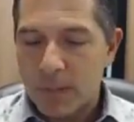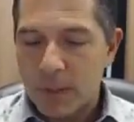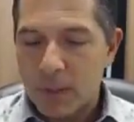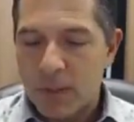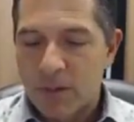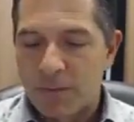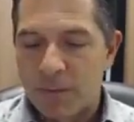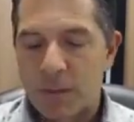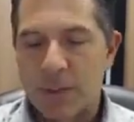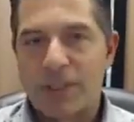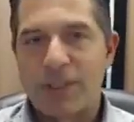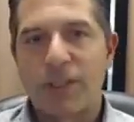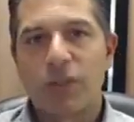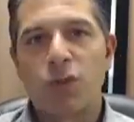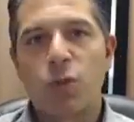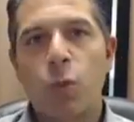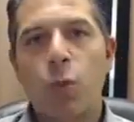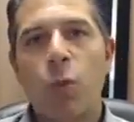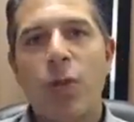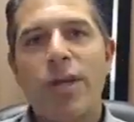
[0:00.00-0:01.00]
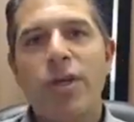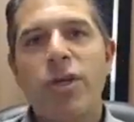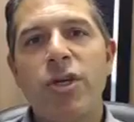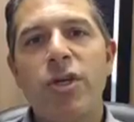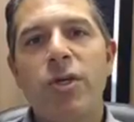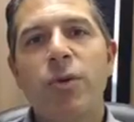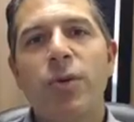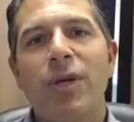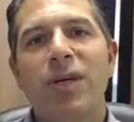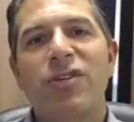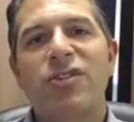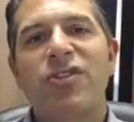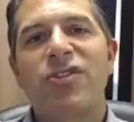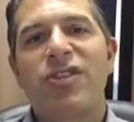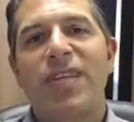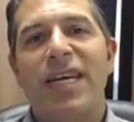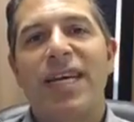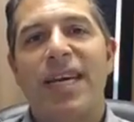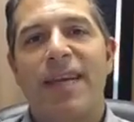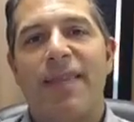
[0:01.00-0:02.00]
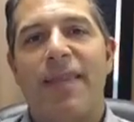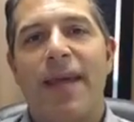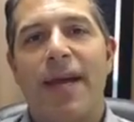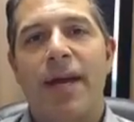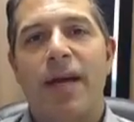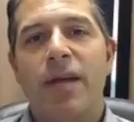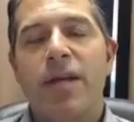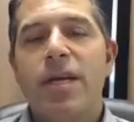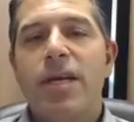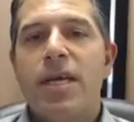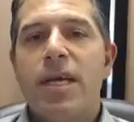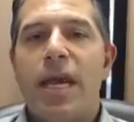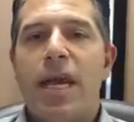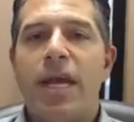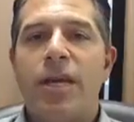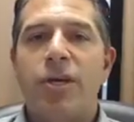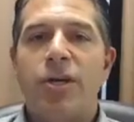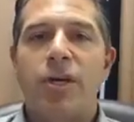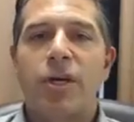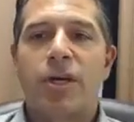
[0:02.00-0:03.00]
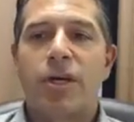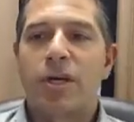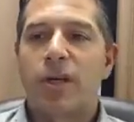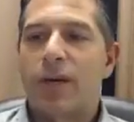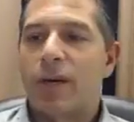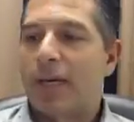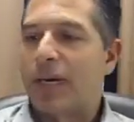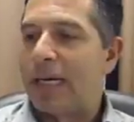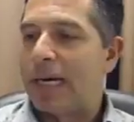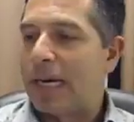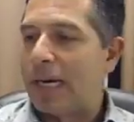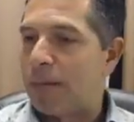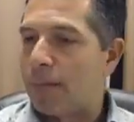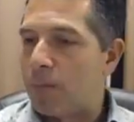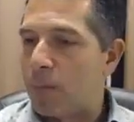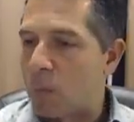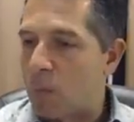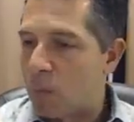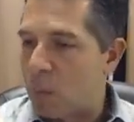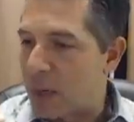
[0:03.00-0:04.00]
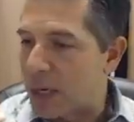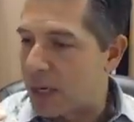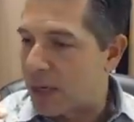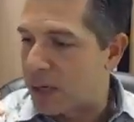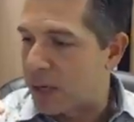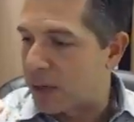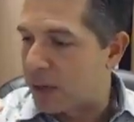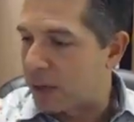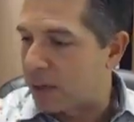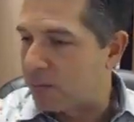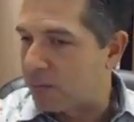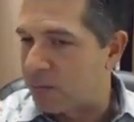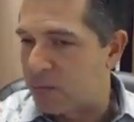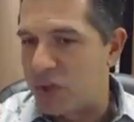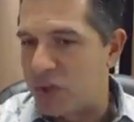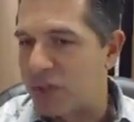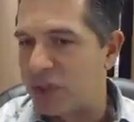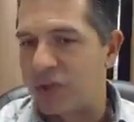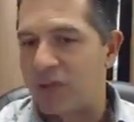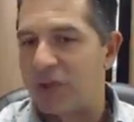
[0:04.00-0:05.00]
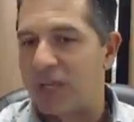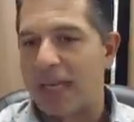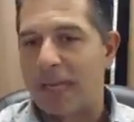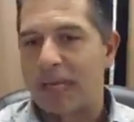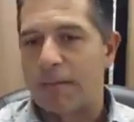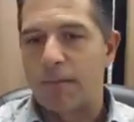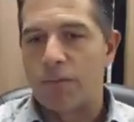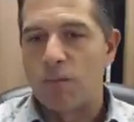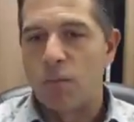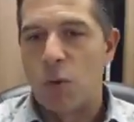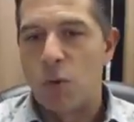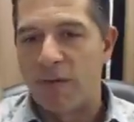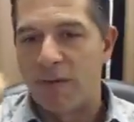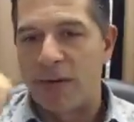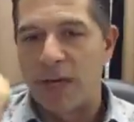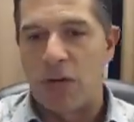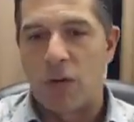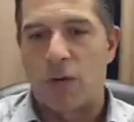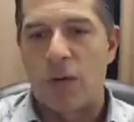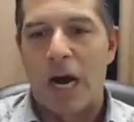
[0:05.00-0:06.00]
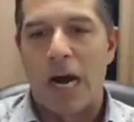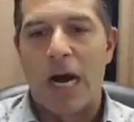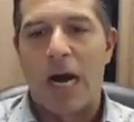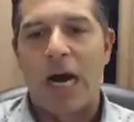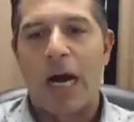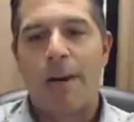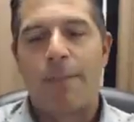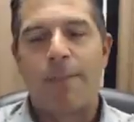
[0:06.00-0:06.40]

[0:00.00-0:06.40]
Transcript: for instance, when you are sitting there and you're just like moving your arm,